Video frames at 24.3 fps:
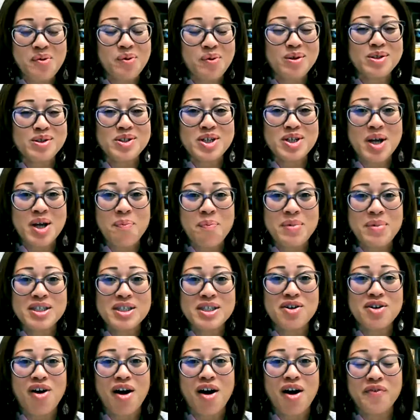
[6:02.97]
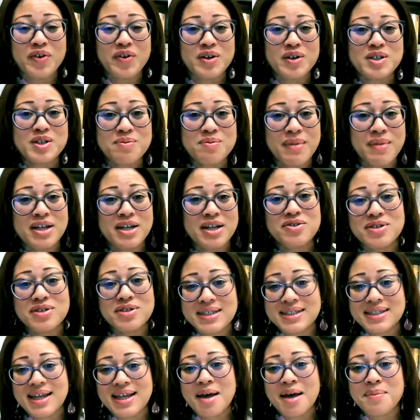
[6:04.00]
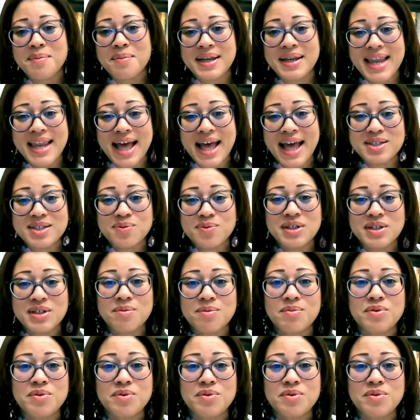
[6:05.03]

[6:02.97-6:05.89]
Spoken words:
We'll jump into our first major assignment next week,